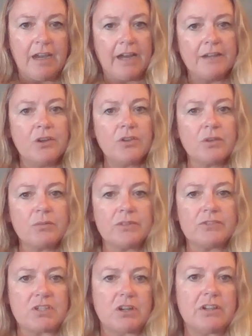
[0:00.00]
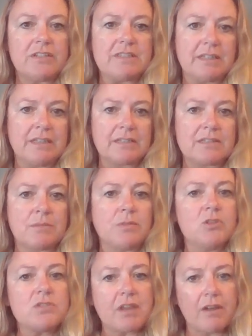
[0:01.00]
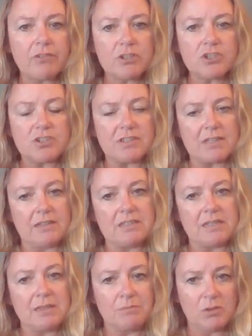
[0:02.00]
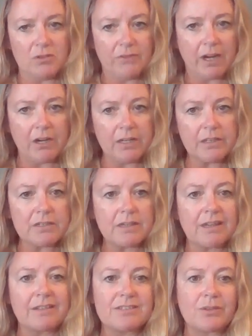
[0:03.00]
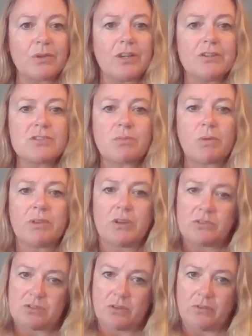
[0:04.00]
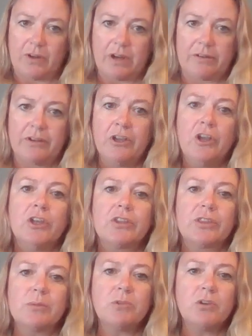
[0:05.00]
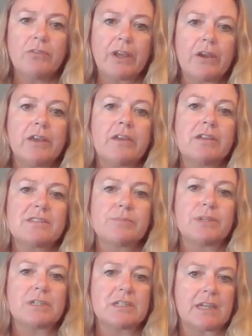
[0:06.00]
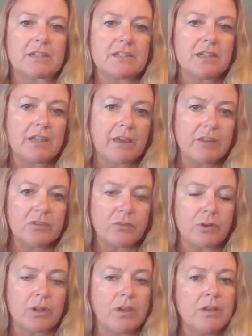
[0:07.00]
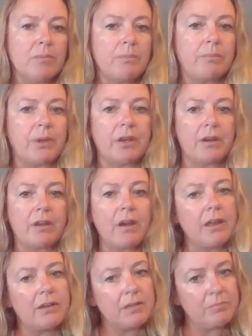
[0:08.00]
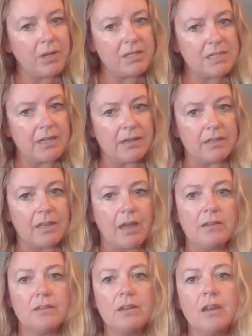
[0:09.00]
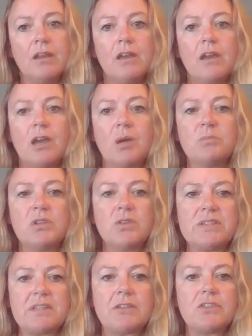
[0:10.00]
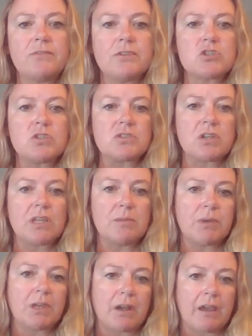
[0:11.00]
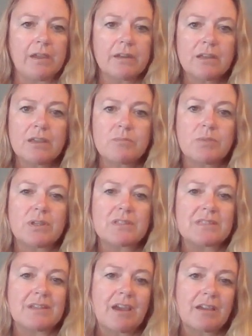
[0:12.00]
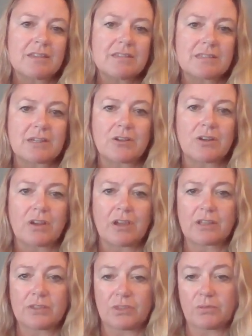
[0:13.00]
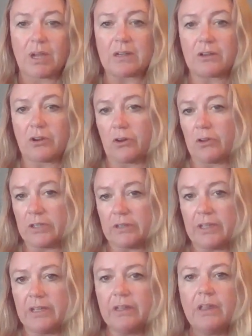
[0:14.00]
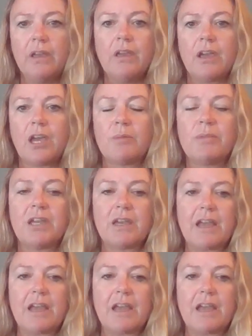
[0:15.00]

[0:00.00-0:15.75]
I know that we've started seeing some news coverage discussing the Mu variant, so here's what we know so far. The Mu variant has been detected in California, but not in Montana yet. US health officials are keeping an eye on it, but it's not considered a threat currently. It